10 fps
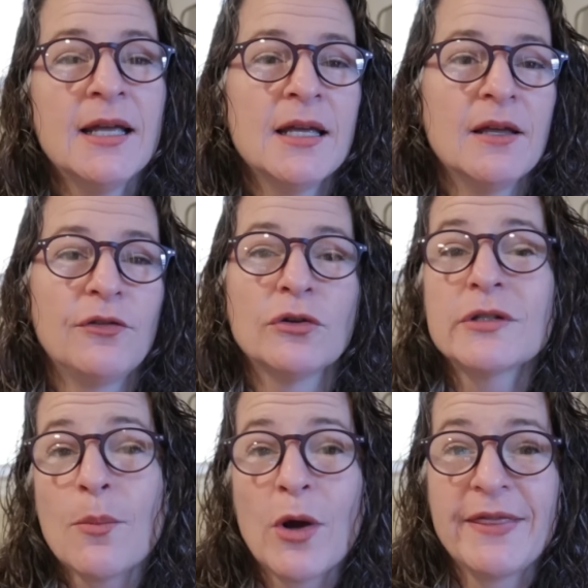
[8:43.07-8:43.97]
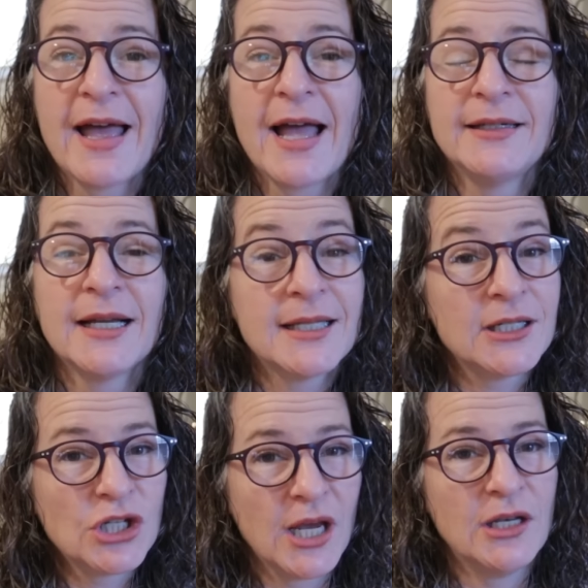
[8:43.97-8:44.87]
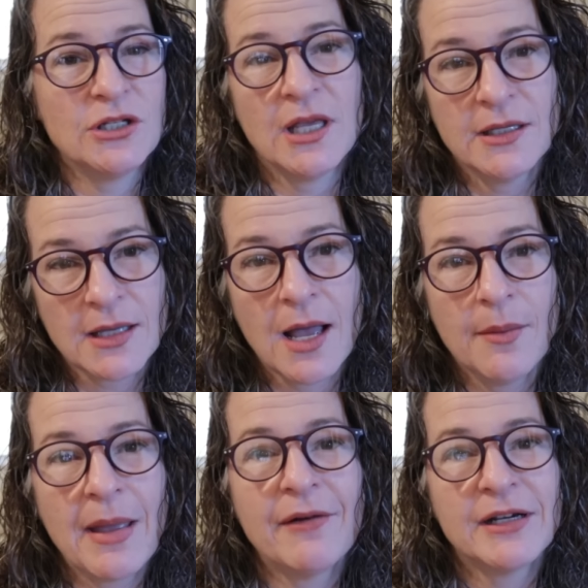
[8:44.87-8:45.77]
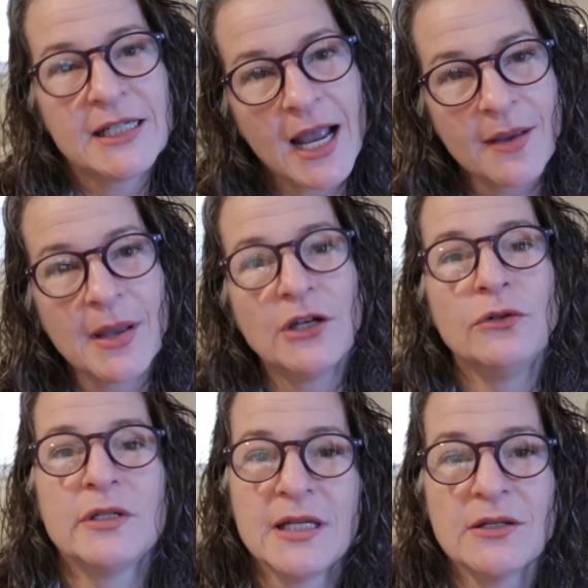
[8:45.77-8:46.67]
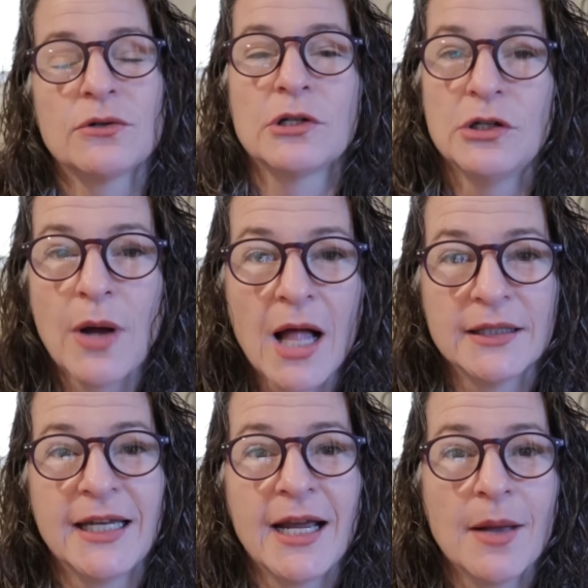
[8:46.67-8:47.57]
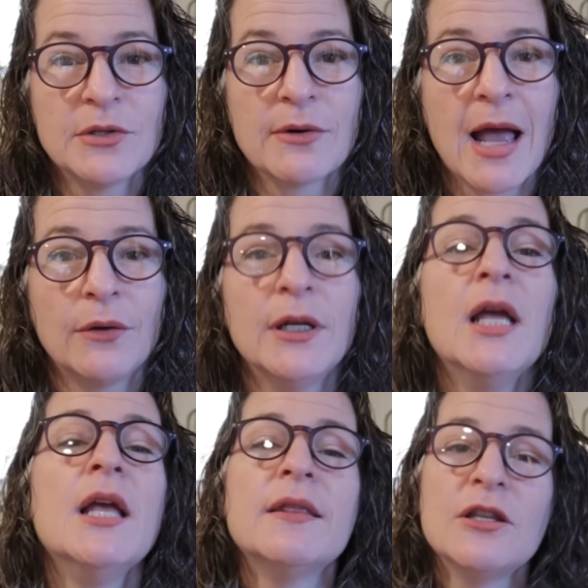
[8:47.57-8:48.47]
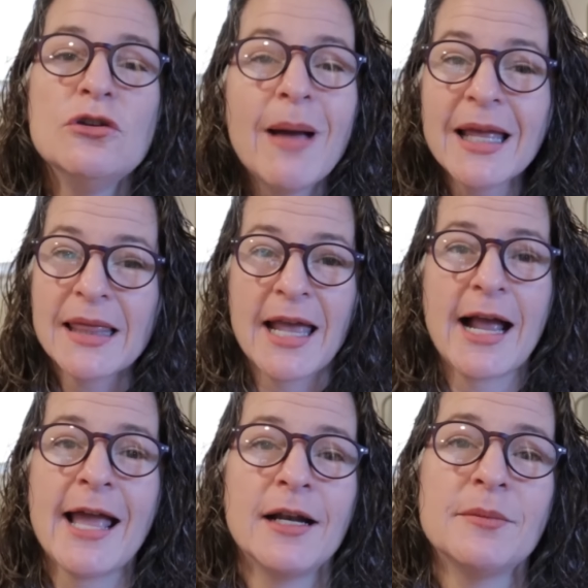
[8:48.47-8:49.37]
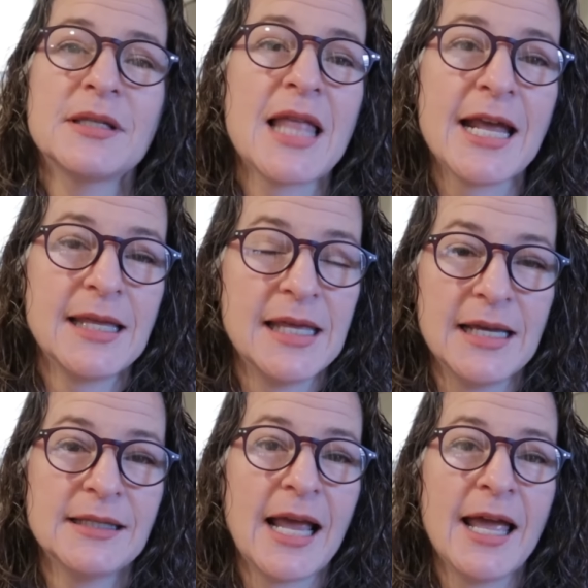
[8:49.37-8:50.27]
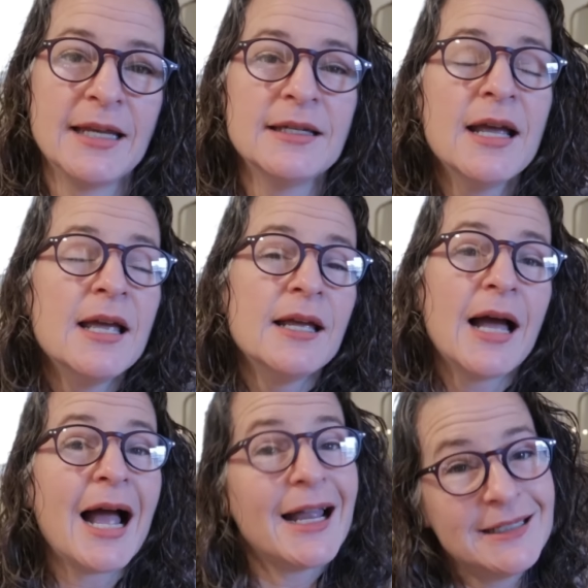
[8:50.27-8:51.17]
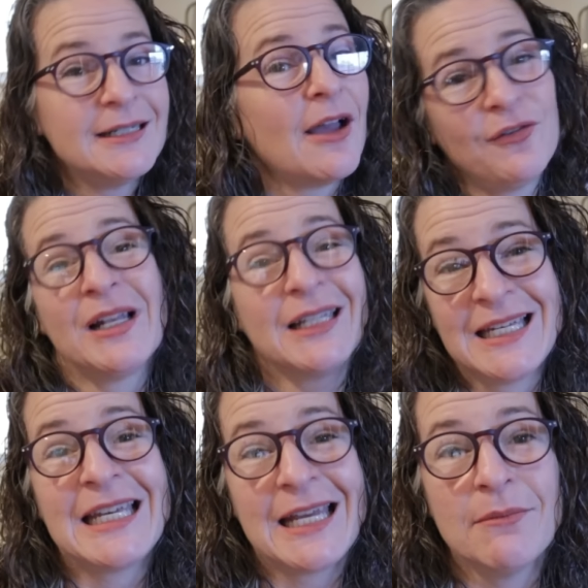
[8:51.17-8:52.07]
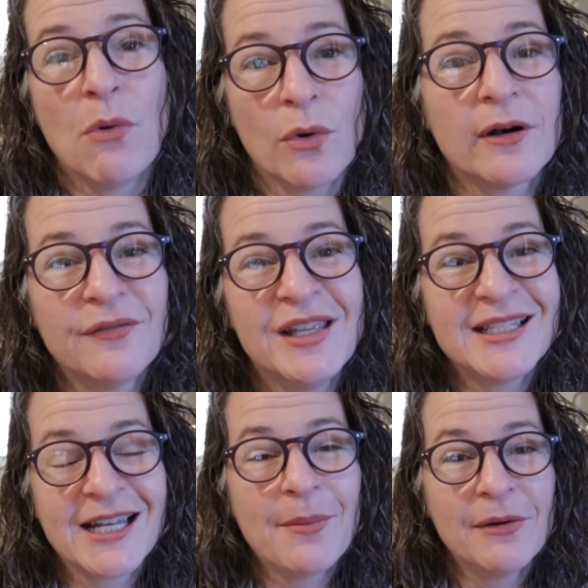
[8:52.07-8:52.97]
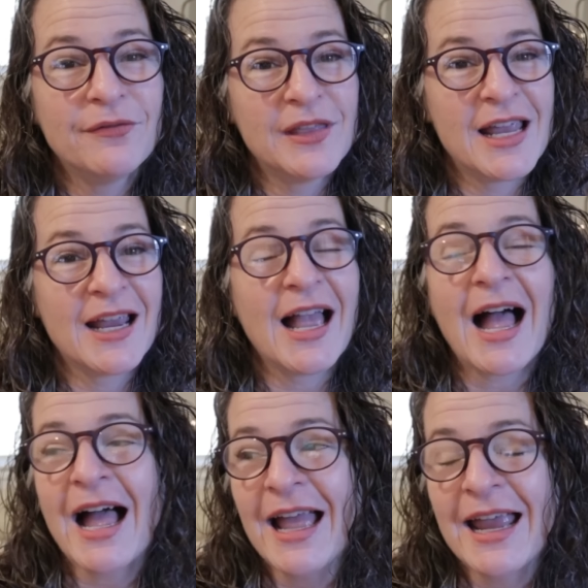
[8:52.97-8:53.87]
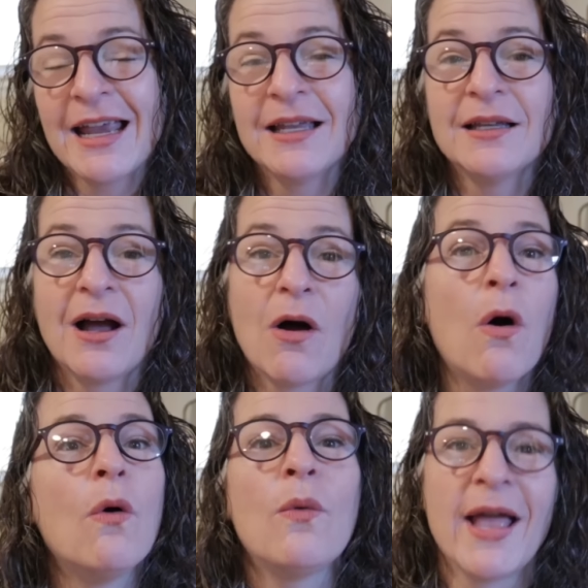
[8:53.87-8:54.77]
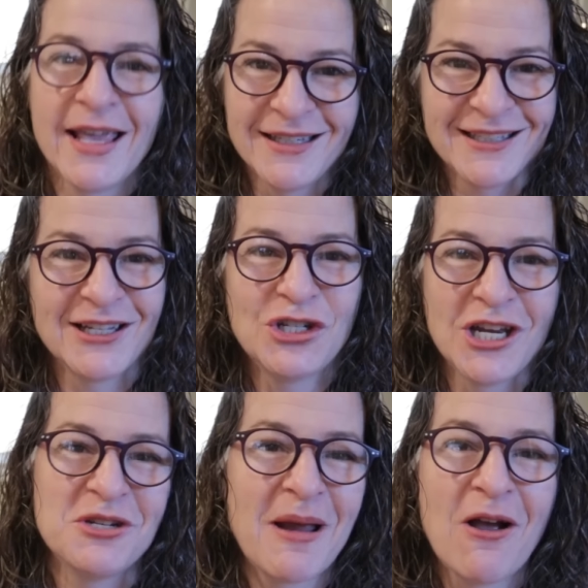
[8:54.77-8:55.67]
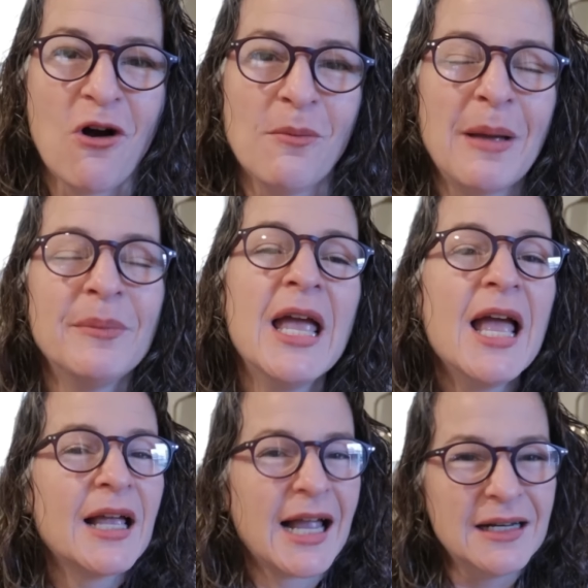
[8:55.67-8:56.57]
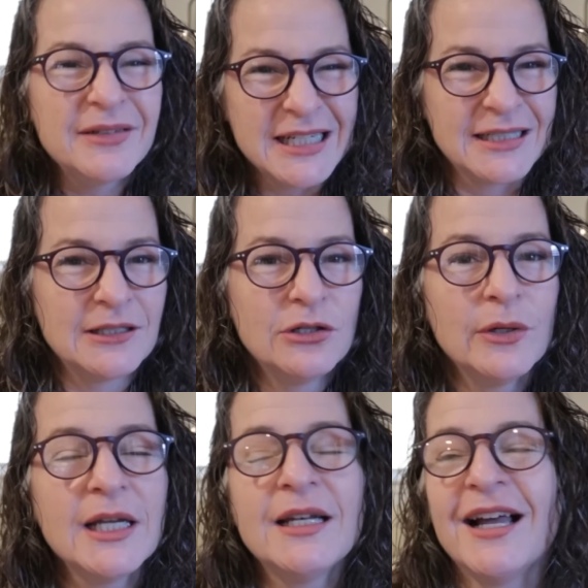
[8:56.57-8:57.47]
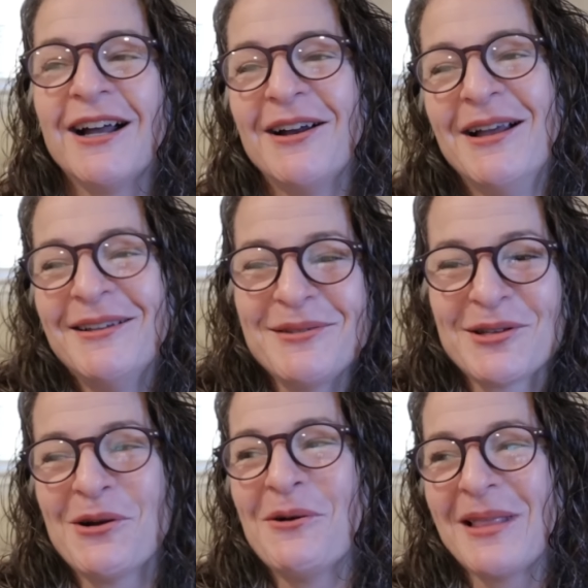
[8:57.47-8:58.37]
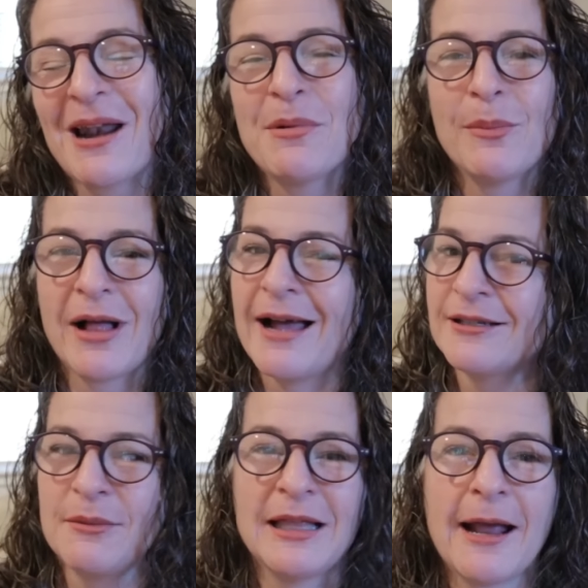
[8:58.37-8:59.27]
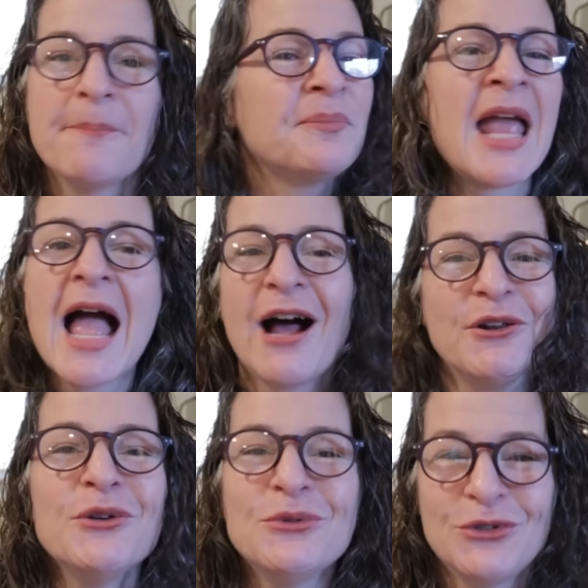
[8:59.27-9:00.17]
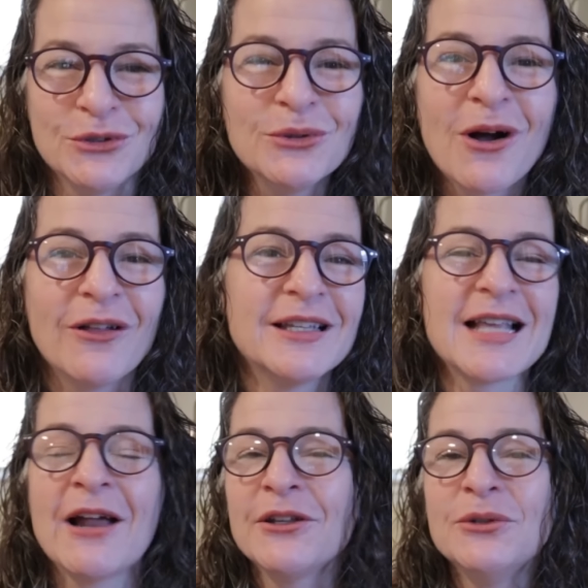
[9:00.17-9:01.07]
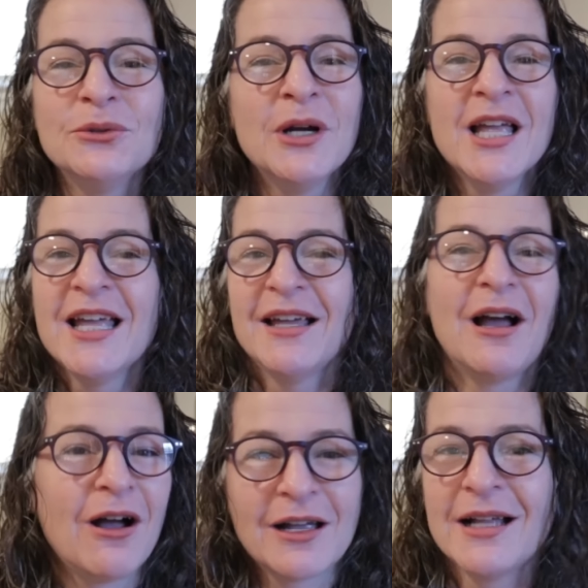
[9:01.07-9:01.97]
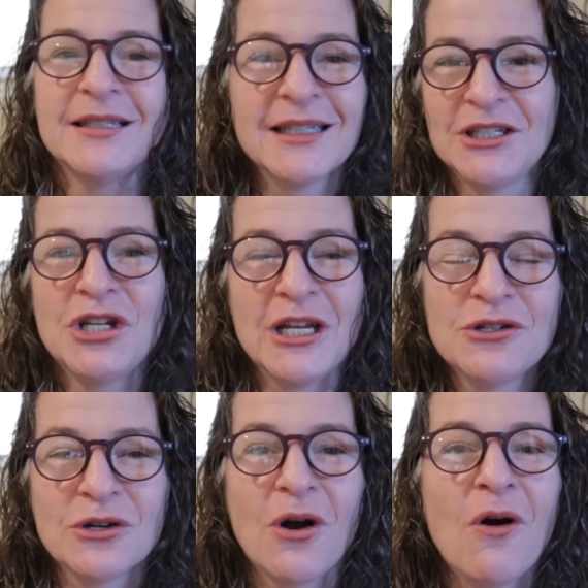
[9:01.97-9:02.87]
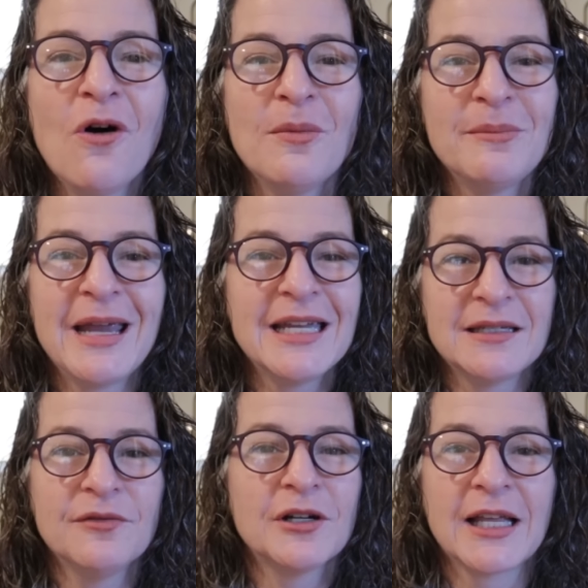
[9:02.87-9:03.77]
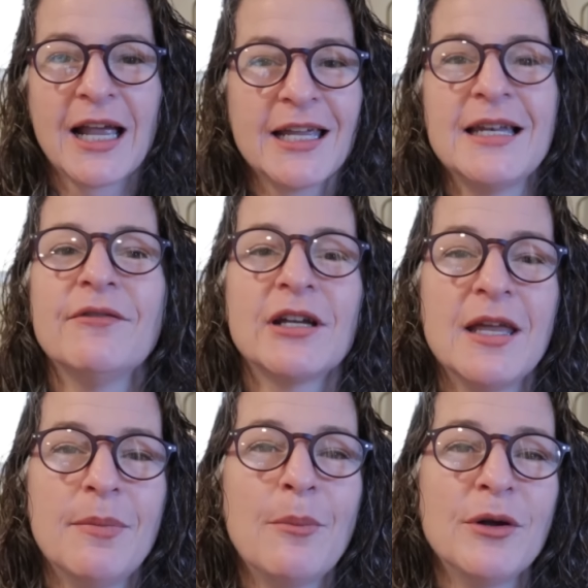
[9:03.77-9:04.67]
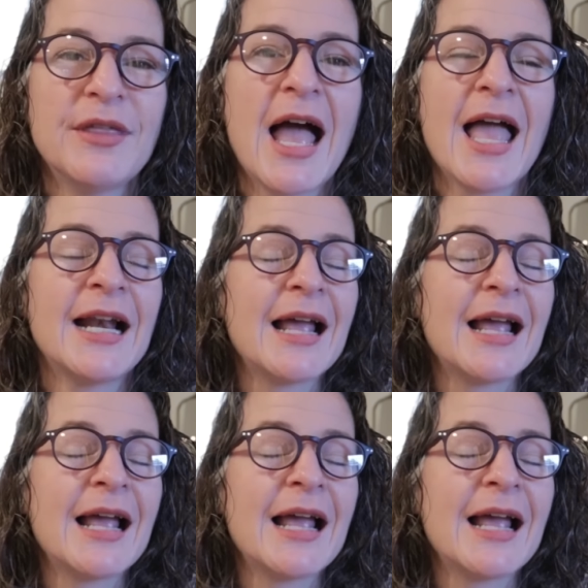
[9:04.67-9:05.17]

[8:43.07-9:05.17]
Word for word: If you're someone that doesn't change things up every time a new season or a new holiday comes around, then you might like items like this. And I definitely need more of this type of thing. I always change my home. I'm kind of addicted to it. Uh, so a lot of people ask me, like, how do you do all this? How do you constantly change your home and make it different? Like, I could never keep up with that. And